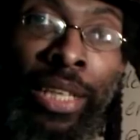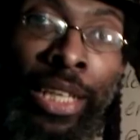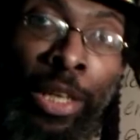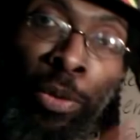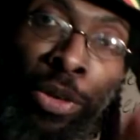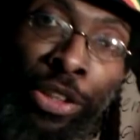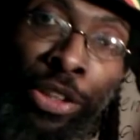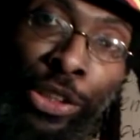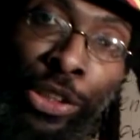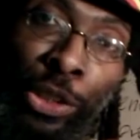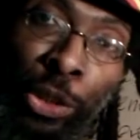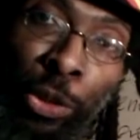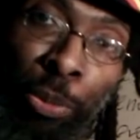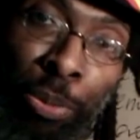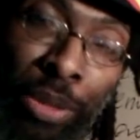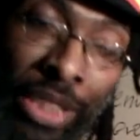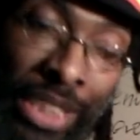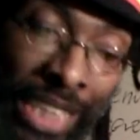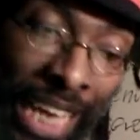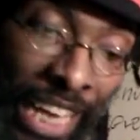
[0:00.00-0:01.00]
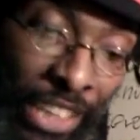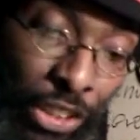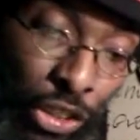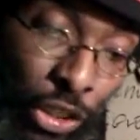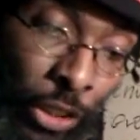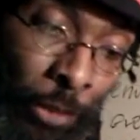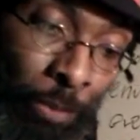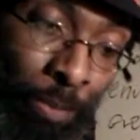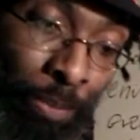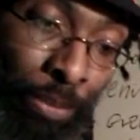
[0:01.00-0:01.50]
other words, through
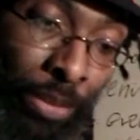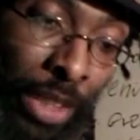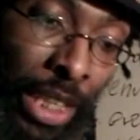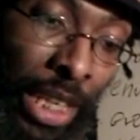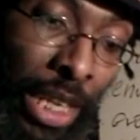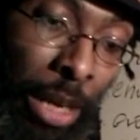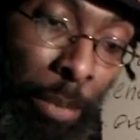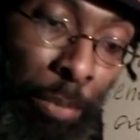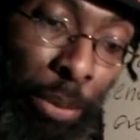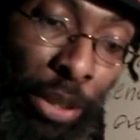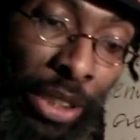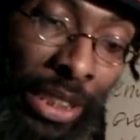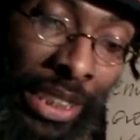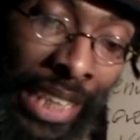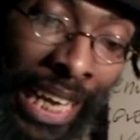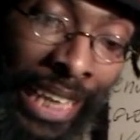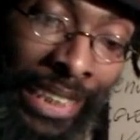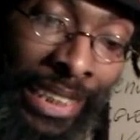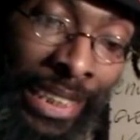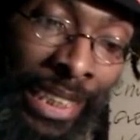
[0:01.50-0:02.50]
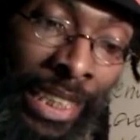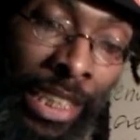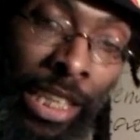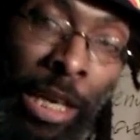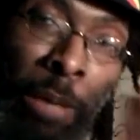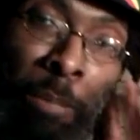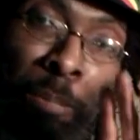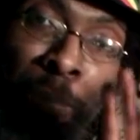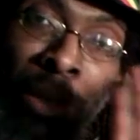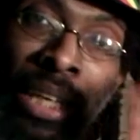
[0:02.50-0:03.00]
possession, possessing
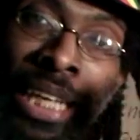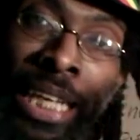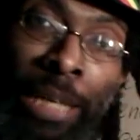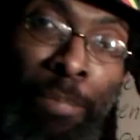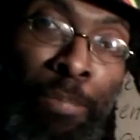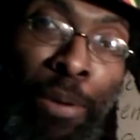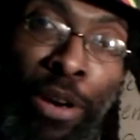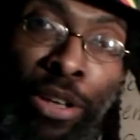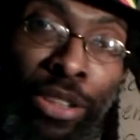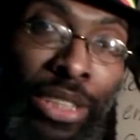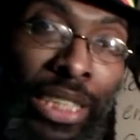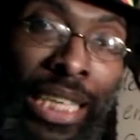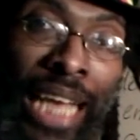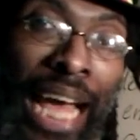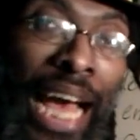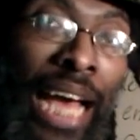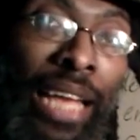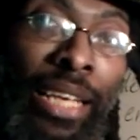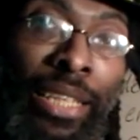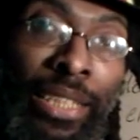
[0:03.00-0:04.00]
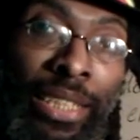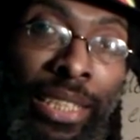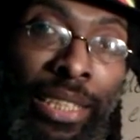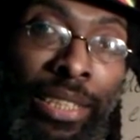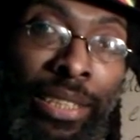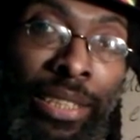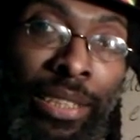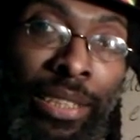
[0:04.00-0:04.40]
complete personalities.